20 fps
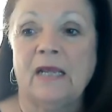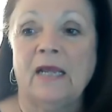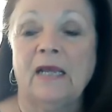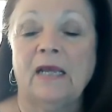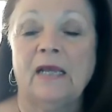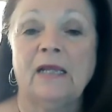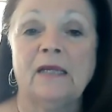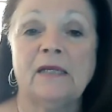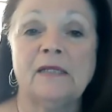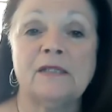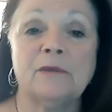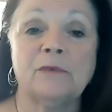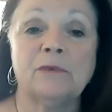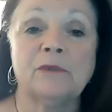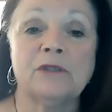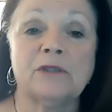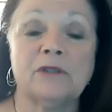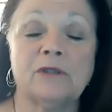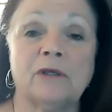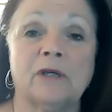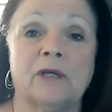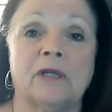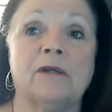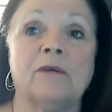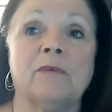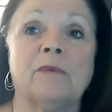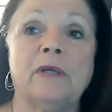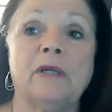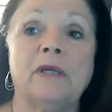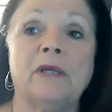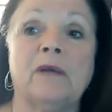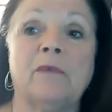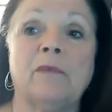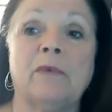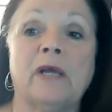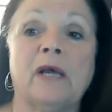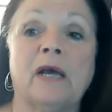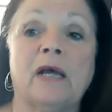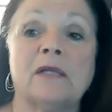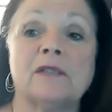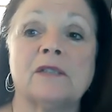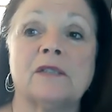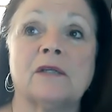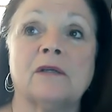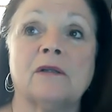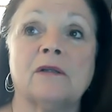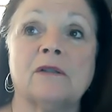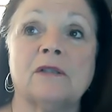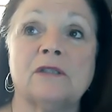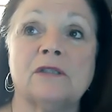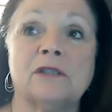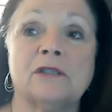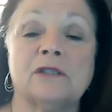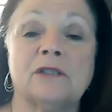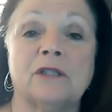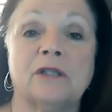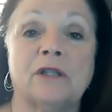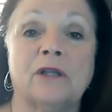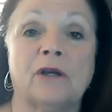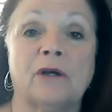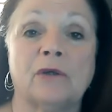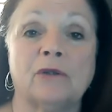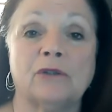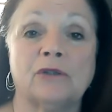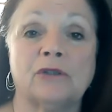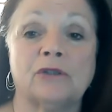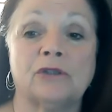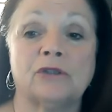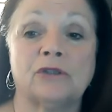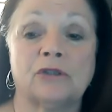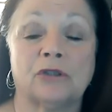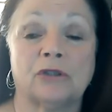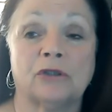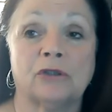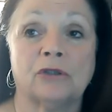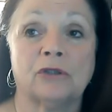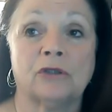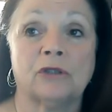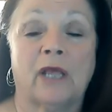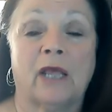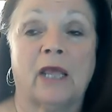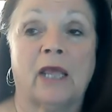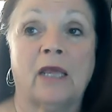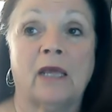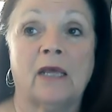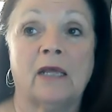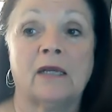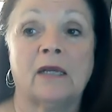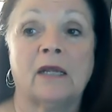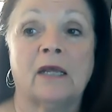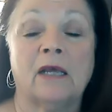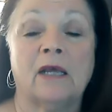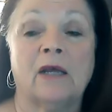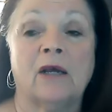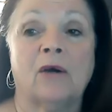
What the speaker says: and it was good. We got to listen to the ocean churn and